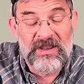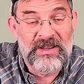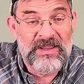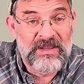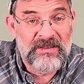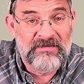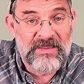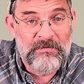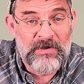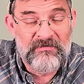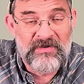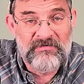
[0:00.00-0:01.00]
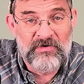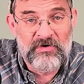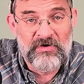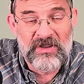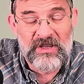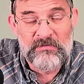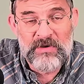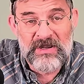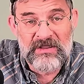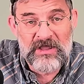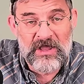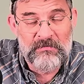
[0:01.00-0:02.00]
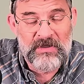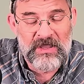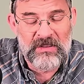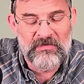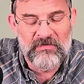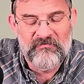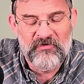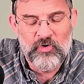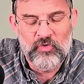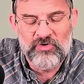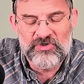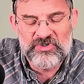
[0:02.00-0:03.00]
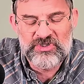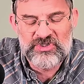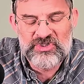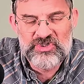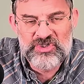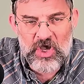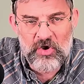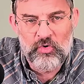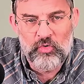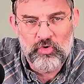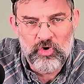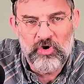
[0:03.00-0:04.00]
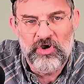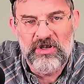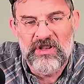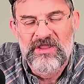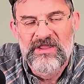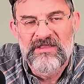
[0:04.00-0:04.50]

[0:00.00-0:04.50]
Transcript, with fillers: and any time I've ever heard anybody comment, the food is just so good